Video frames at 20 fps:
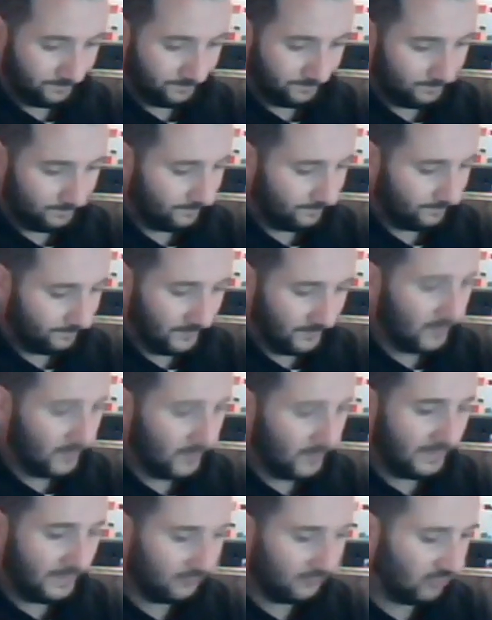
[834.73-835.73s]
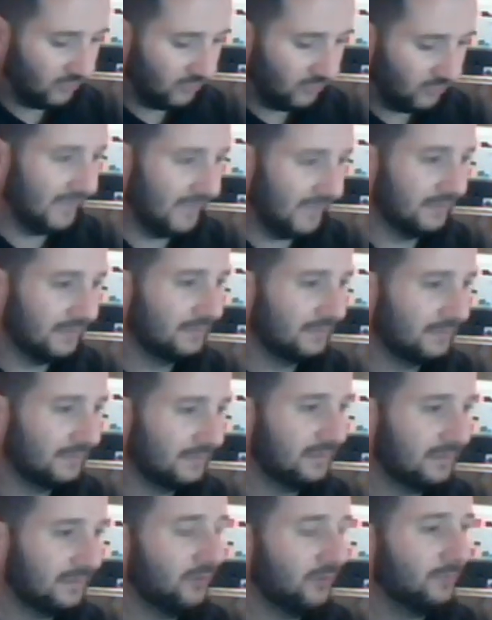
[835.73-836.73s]
No heel drag. You
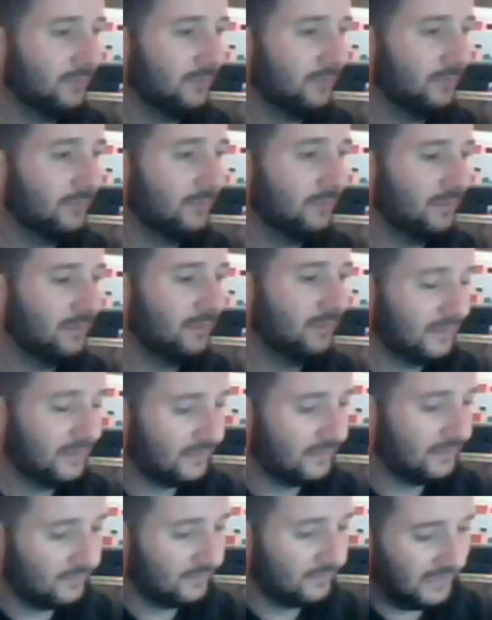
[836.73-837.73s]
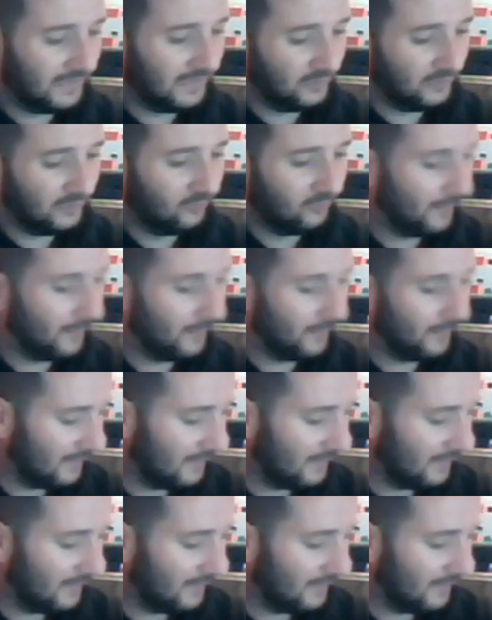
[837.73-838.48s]
know, they could use a bath.